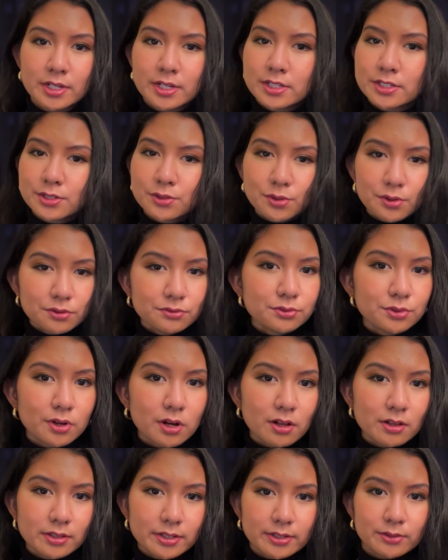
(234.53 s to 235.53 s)
So
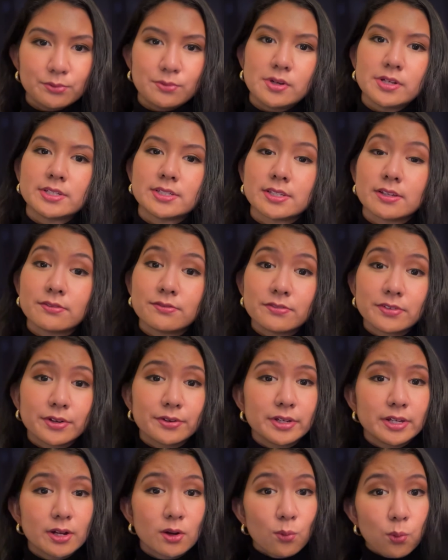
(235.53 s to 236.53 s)
overall, it was a
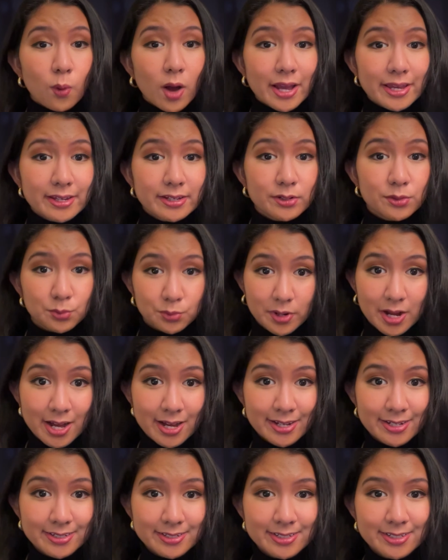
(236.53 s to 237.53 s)
very quiet
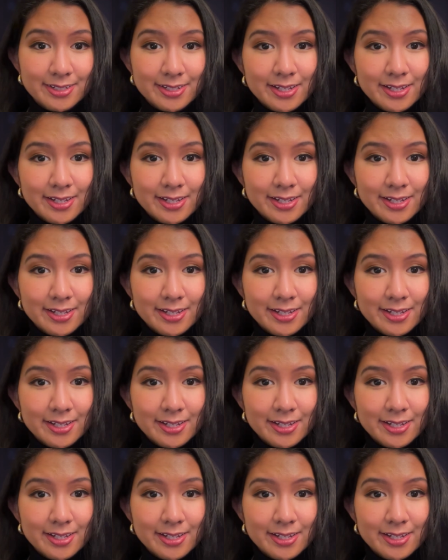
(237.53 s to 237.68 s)
ride.